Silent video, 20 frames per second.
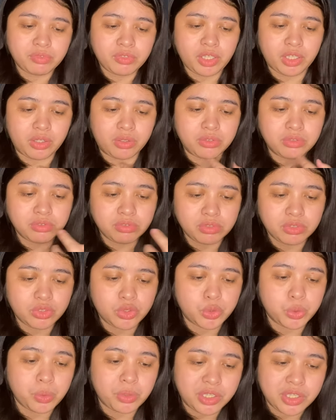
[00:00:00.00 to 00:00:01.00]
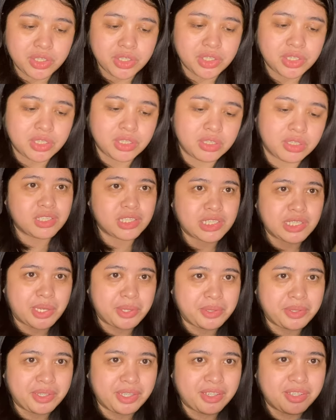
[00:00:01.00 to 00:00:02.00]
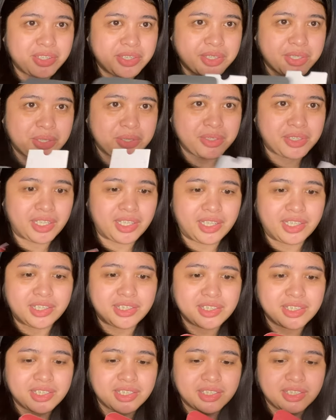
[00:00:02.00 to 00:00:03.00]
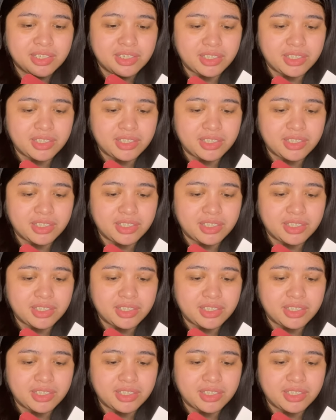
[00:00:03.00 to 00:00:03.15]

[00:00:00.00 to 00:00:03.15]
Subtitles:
you know, to us. So here you go, guys.